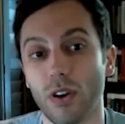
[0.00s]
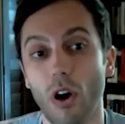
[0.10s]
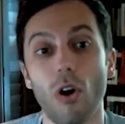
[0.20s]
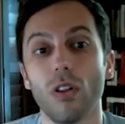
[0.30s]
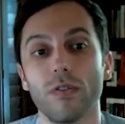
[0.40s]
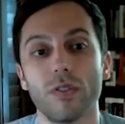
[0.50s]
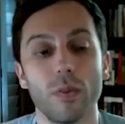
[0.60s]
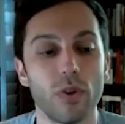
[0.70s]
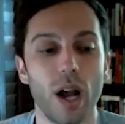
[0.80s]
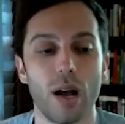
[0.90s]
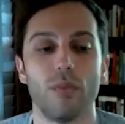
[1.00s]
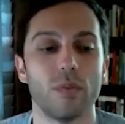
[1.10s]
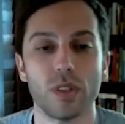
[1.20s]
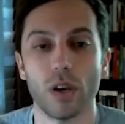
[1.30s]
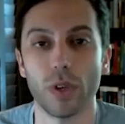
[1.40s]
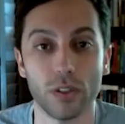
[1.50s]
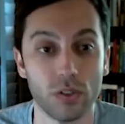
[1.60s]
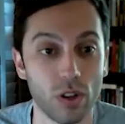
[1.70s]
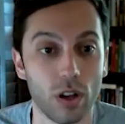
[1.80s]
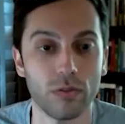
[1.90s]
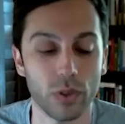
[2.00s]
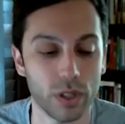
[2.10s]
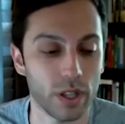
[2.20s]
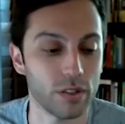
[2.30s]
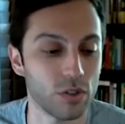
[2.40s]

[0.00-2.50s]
all of the problems that we could solve with this.